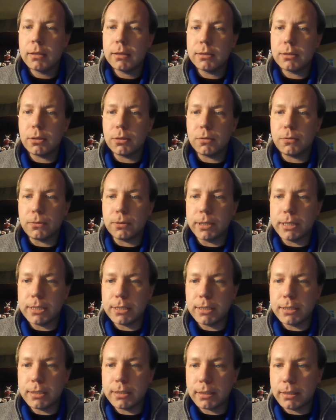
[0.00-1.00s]
So for
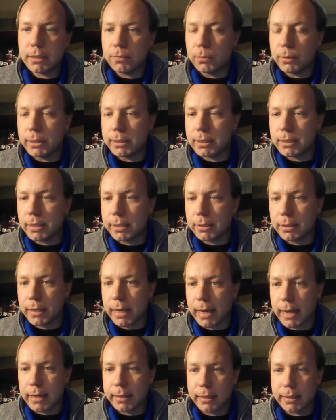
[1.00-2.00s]
instance, if we decide on
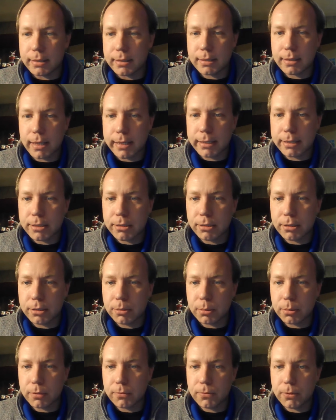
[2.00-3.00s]
adding a stylish look
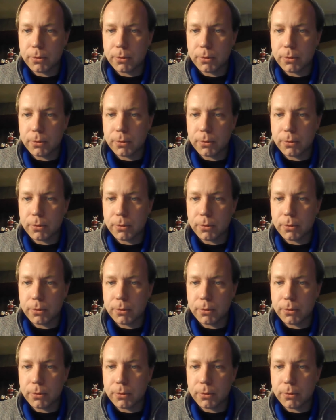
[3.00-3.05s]
to our